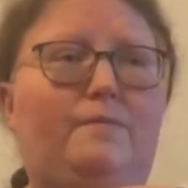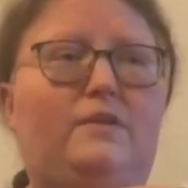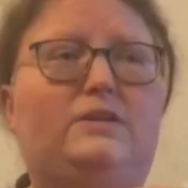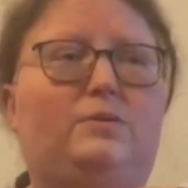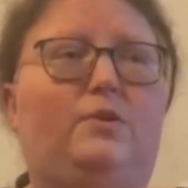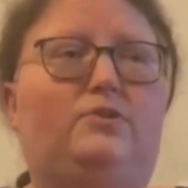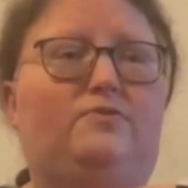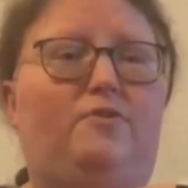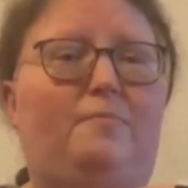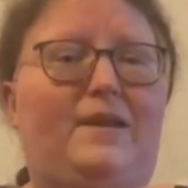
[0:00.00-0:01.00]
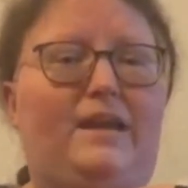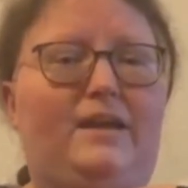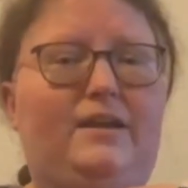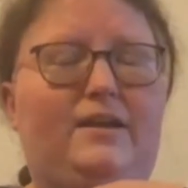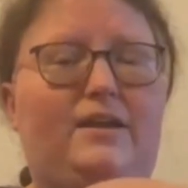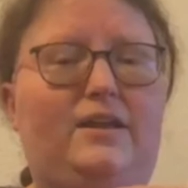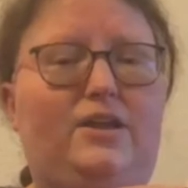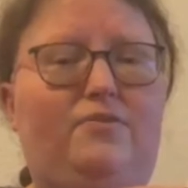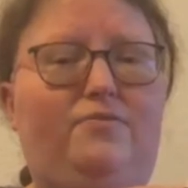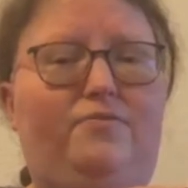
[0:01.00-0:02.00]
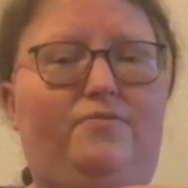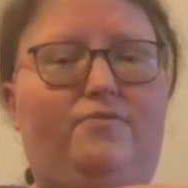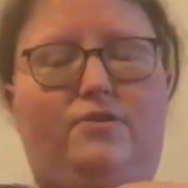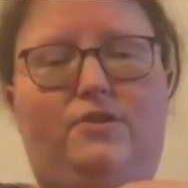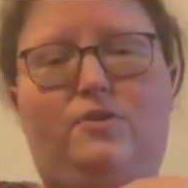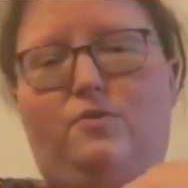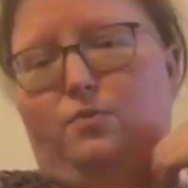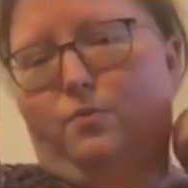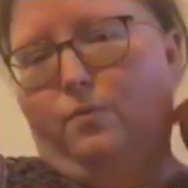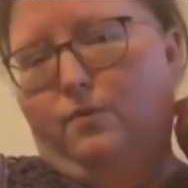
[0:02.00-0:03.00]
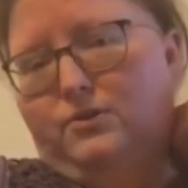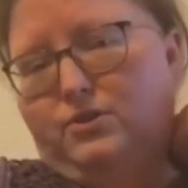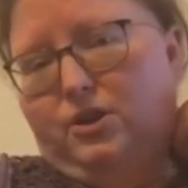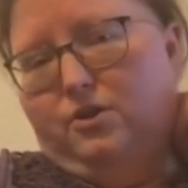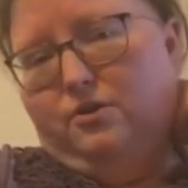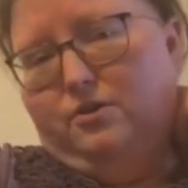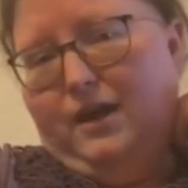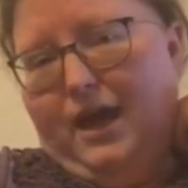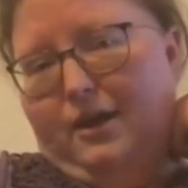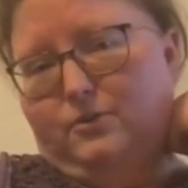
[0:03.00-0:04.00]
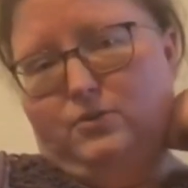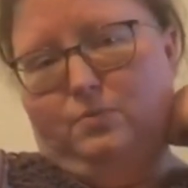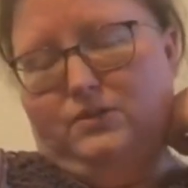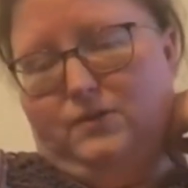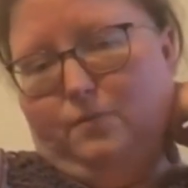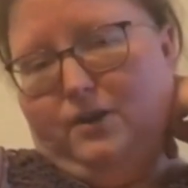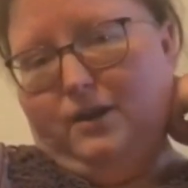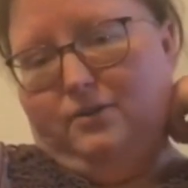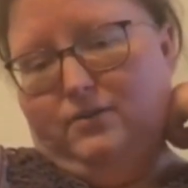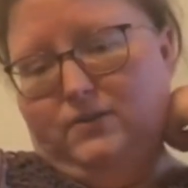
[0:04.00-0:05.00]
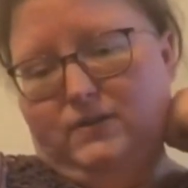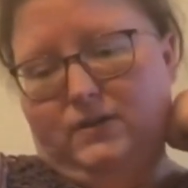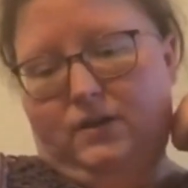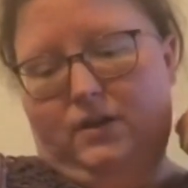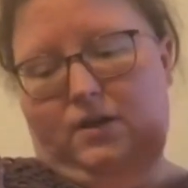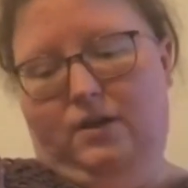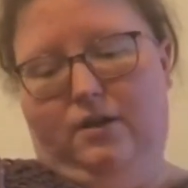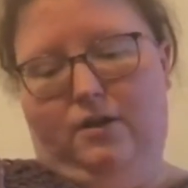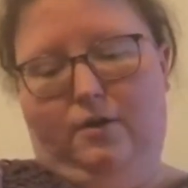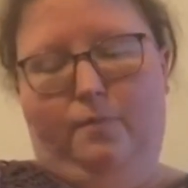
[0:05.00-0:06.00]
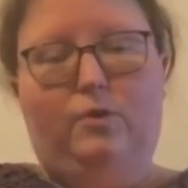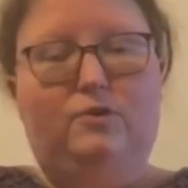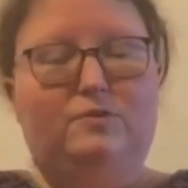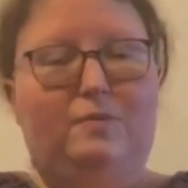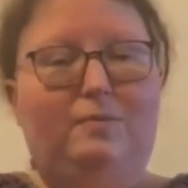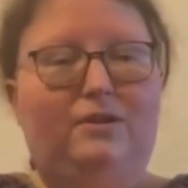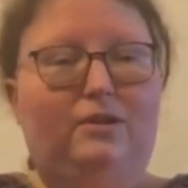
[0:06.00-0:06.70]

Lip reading: this works for me. If you share the house with someone else who's maybe